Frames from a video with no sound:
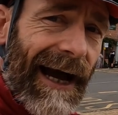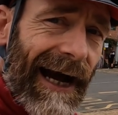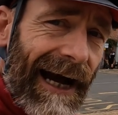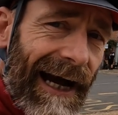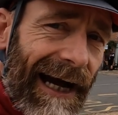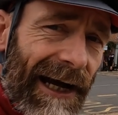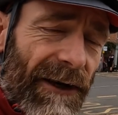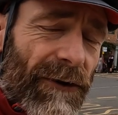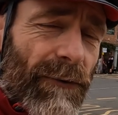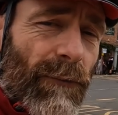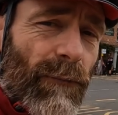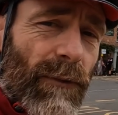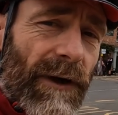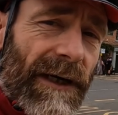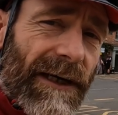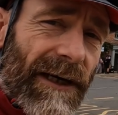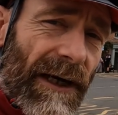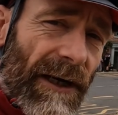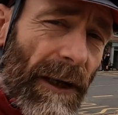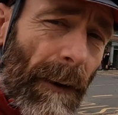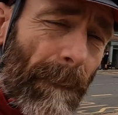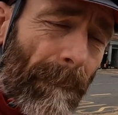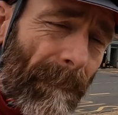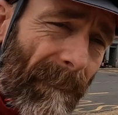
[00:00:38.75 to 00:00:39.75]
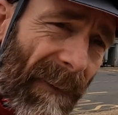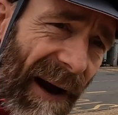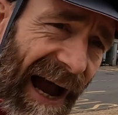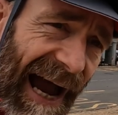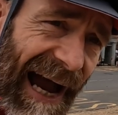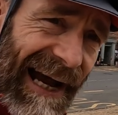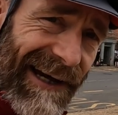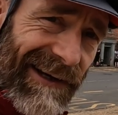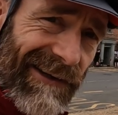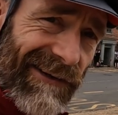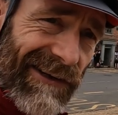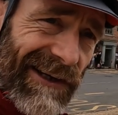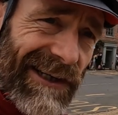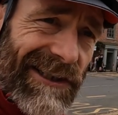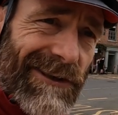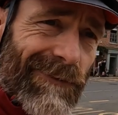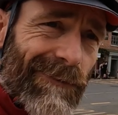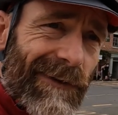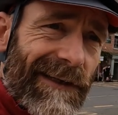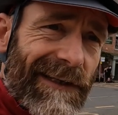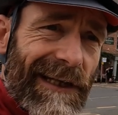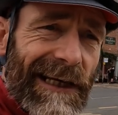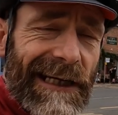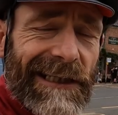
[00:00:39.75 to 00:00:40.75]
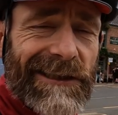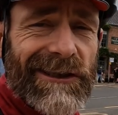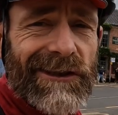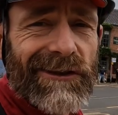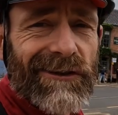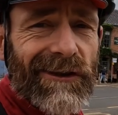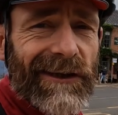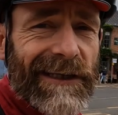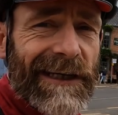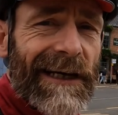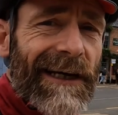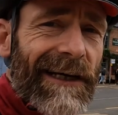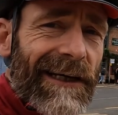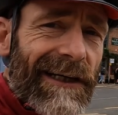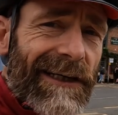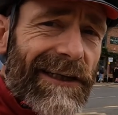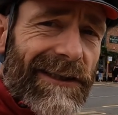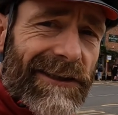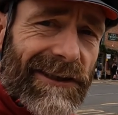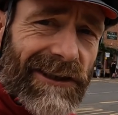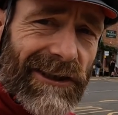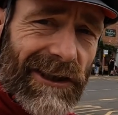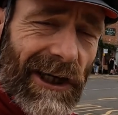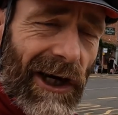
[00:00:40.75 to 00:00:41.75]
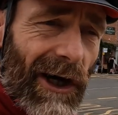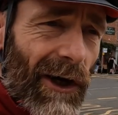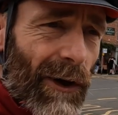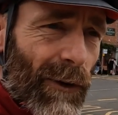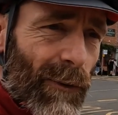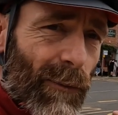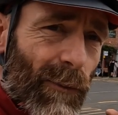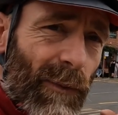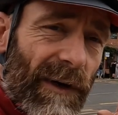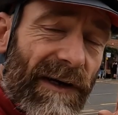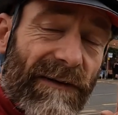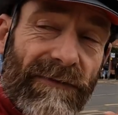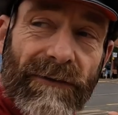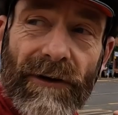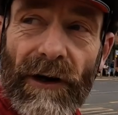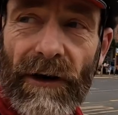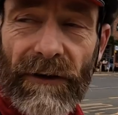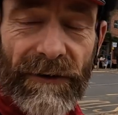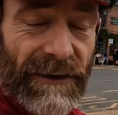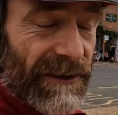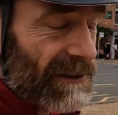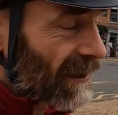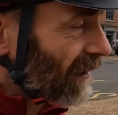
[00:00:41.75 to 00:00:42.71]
and we're going to pack this with history. So we've got